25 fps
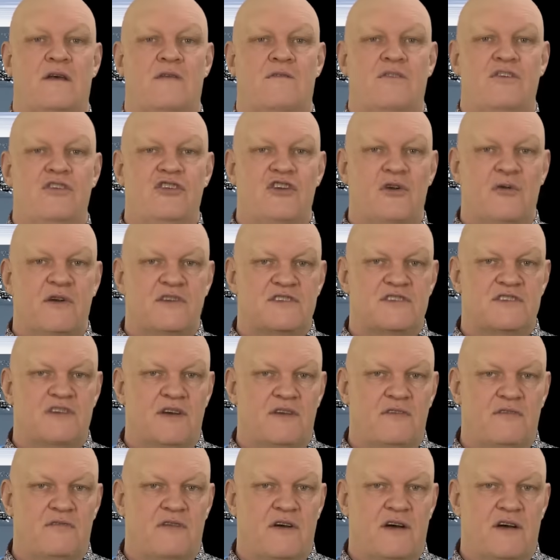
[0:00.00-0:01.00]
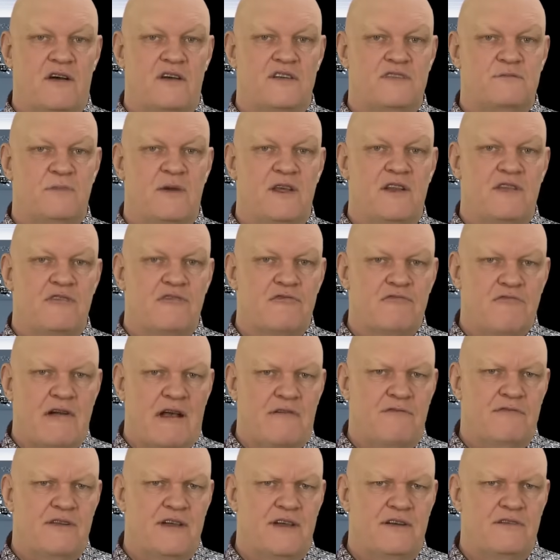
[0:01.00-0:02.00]
The newest so far has been
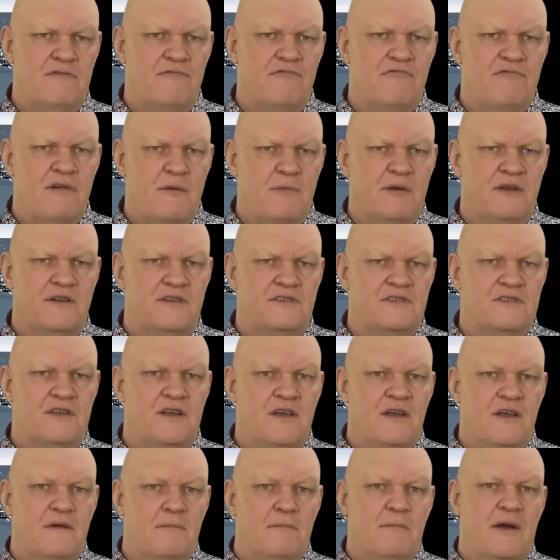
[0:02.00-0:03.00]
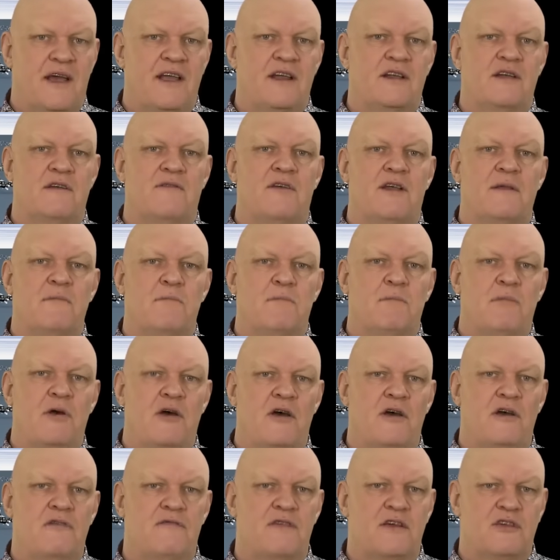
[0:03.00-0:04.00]
graphene ribbons, made of a
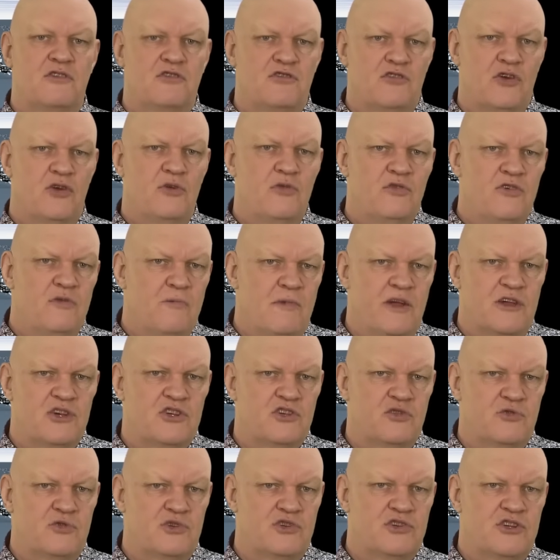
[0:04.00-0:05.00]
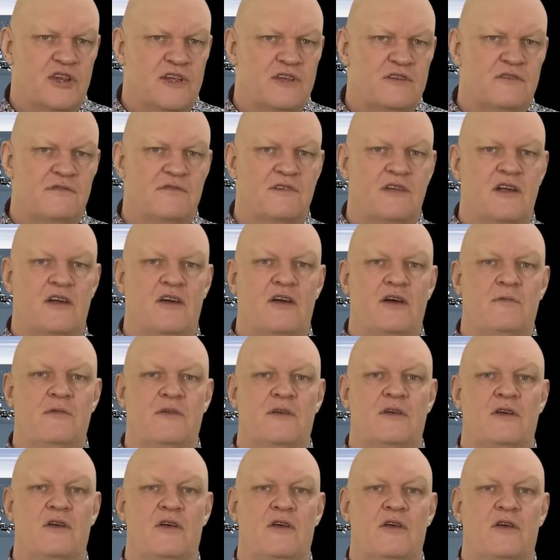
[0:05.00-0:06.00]
perfect two dimensional sheet of
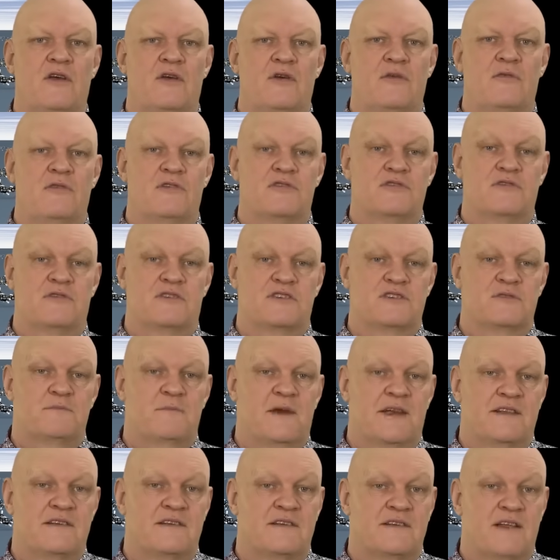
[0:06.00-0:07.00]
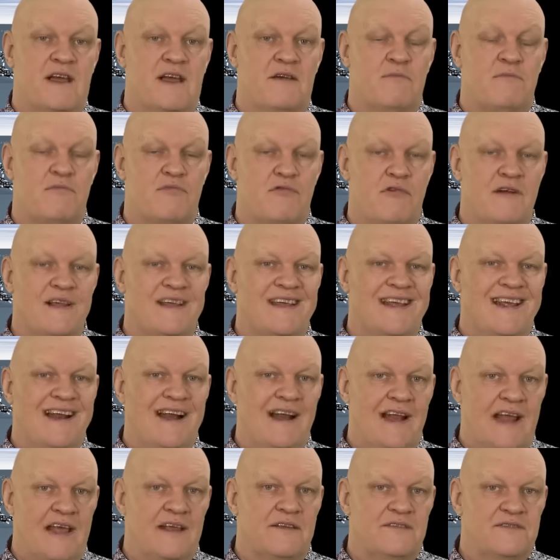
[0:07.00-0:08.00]
carbon which are expected to have breaking
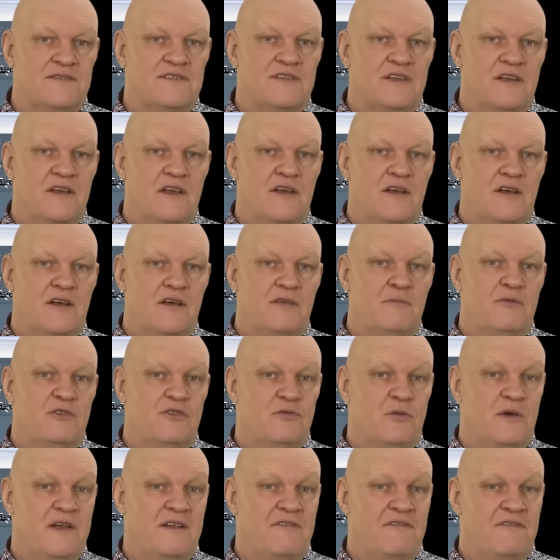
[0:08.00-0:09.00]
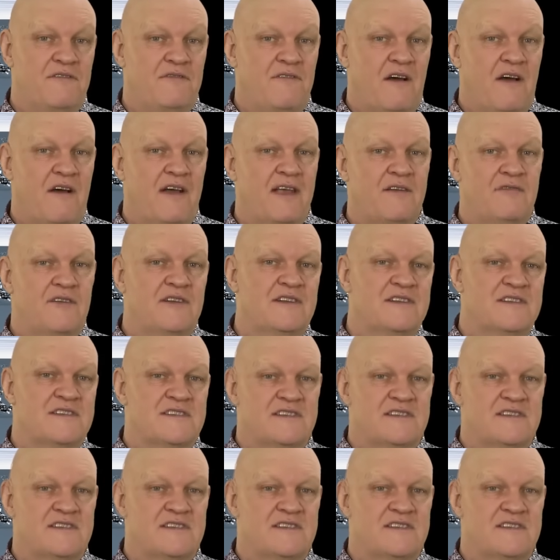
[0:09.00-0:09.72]
lengths of between 5 and